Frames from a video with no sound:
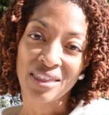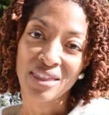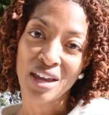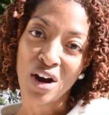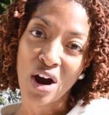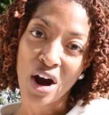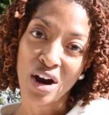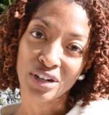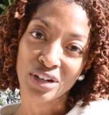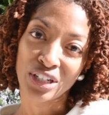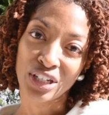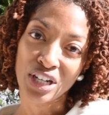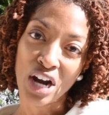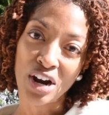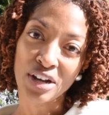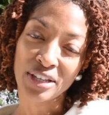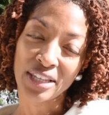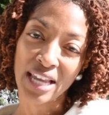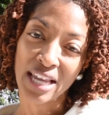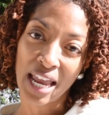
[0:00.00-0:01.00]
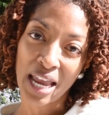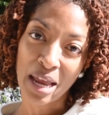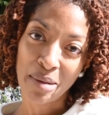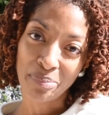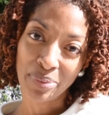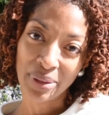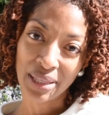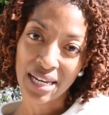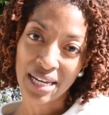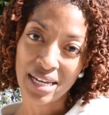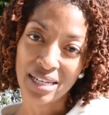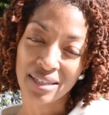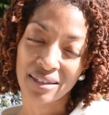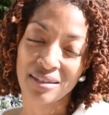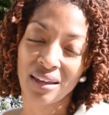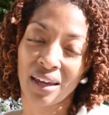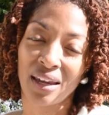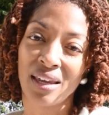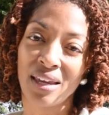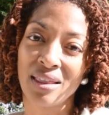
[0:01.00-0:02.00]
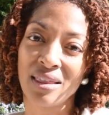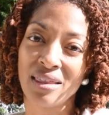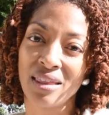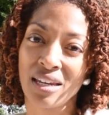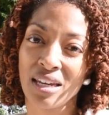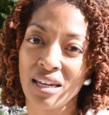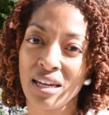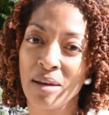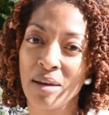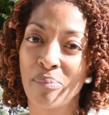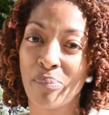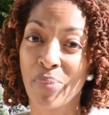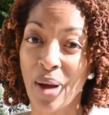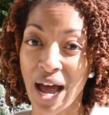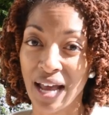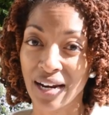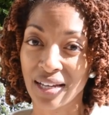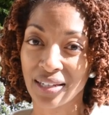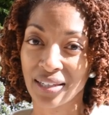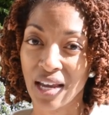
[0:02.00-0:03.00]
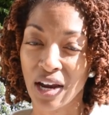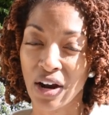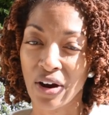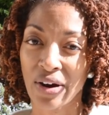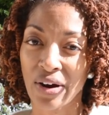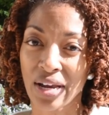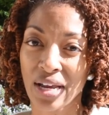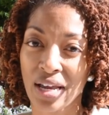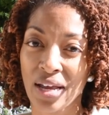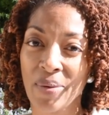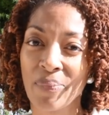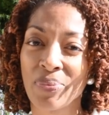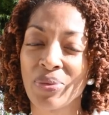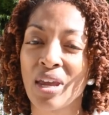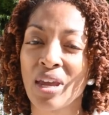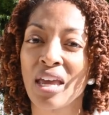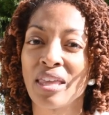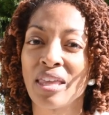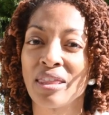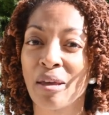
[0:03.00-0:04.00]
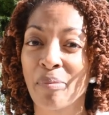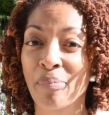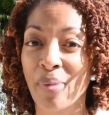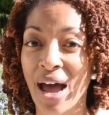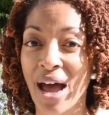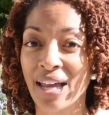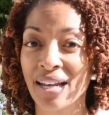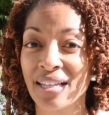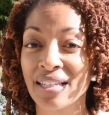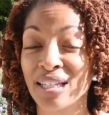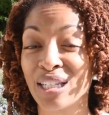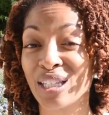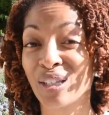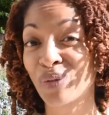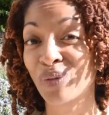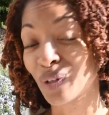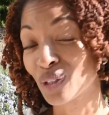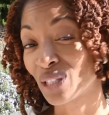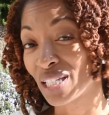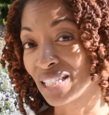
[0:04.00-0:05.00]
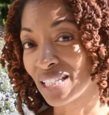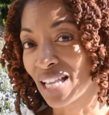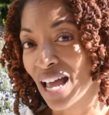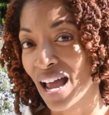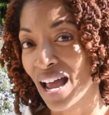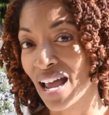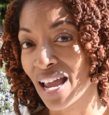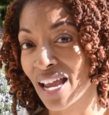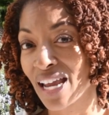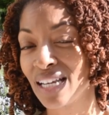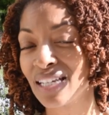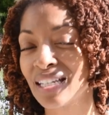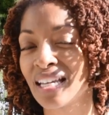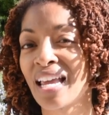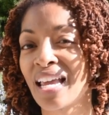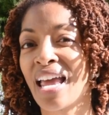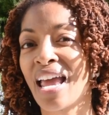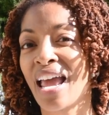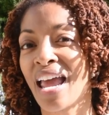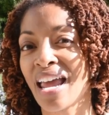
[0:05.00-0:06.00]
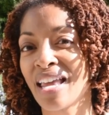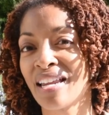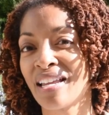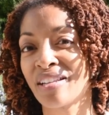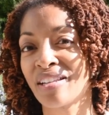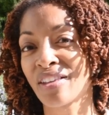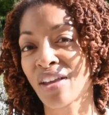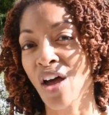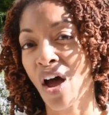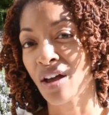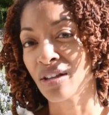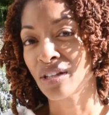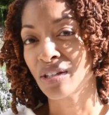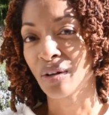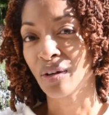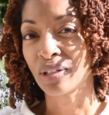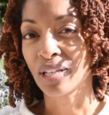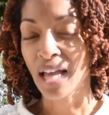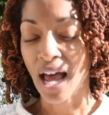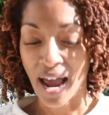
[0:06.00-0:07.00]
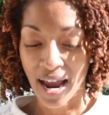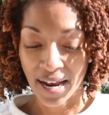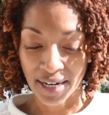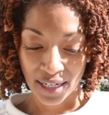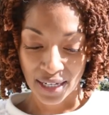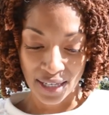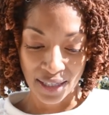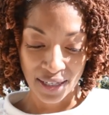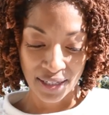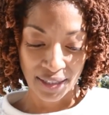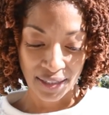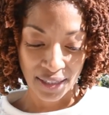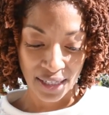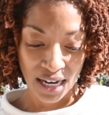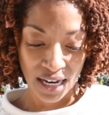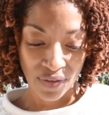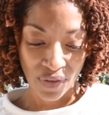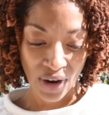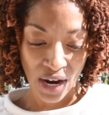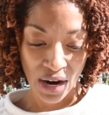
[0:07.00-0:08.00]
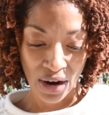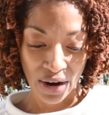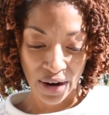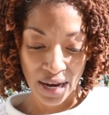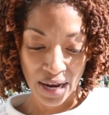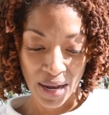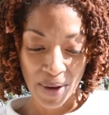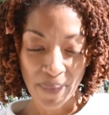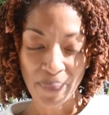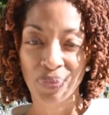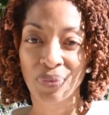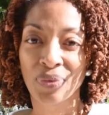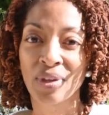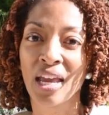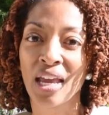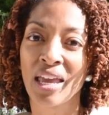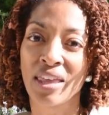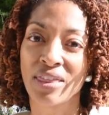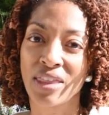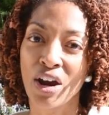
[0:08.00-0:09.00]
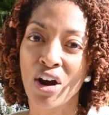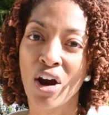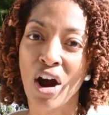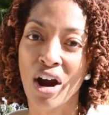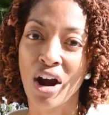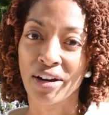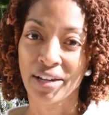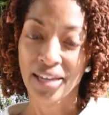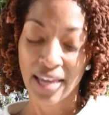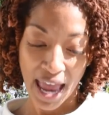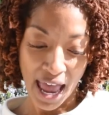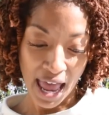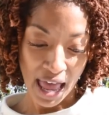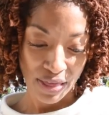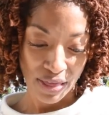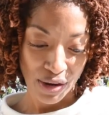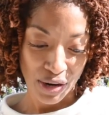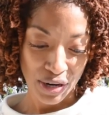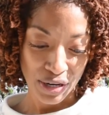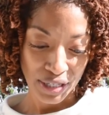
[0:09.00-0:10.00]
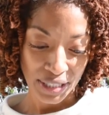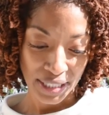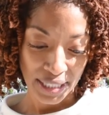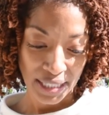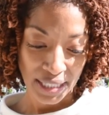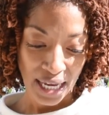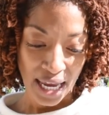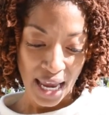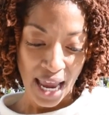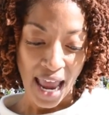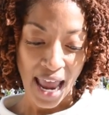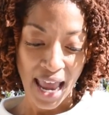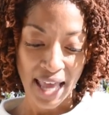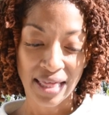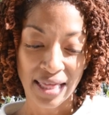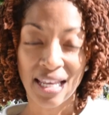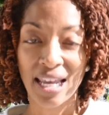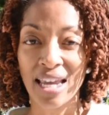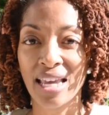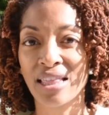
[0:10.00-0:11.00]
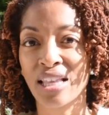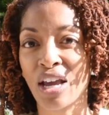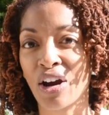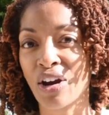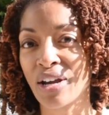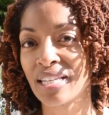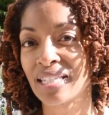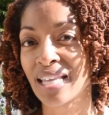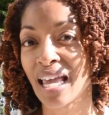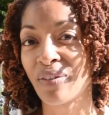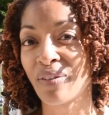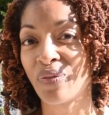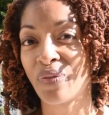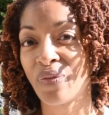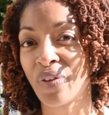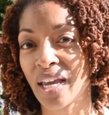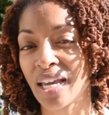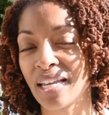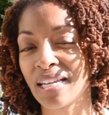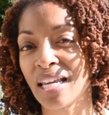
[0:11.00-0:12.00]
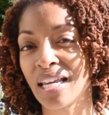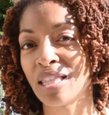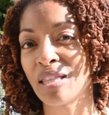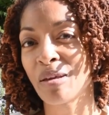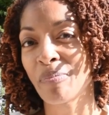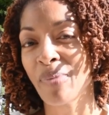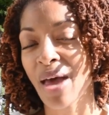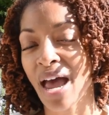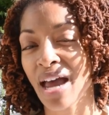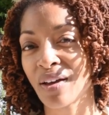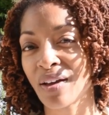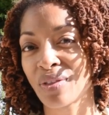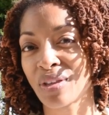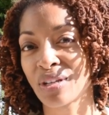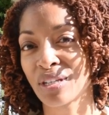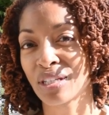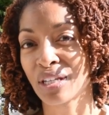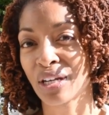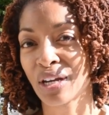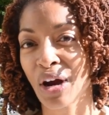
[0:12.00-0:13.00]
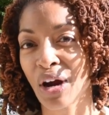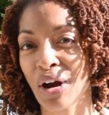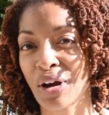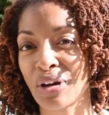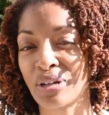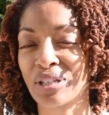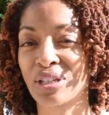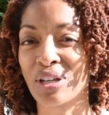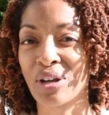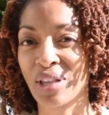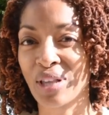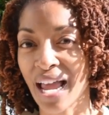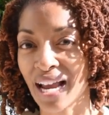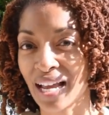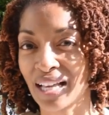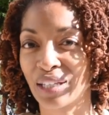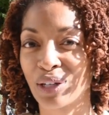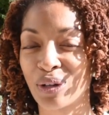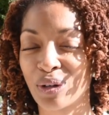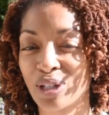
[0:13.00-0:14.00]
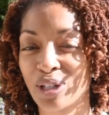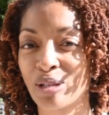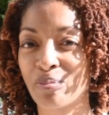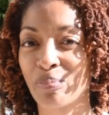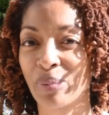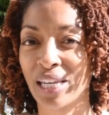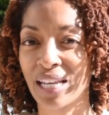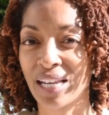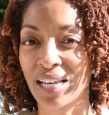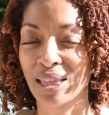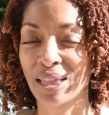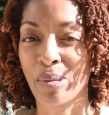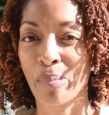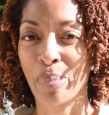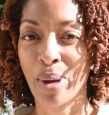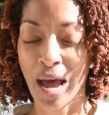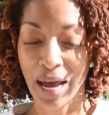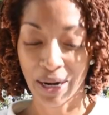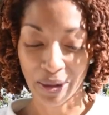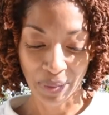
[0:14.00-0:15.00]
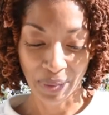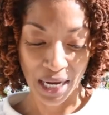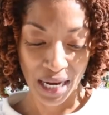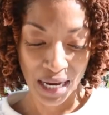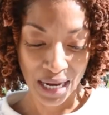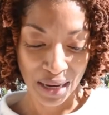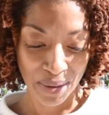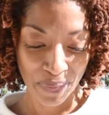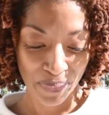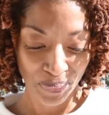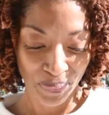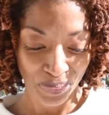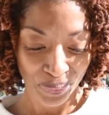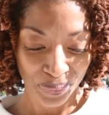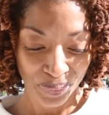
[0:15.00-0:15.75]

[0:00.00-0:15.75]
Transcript: There are darts and pleats in the bodice area. The bodice is fully lined and it's also lined in the sleeve area. There are gathers and then there is a vent in the back of the skirt. So like a little split at the bottom hem.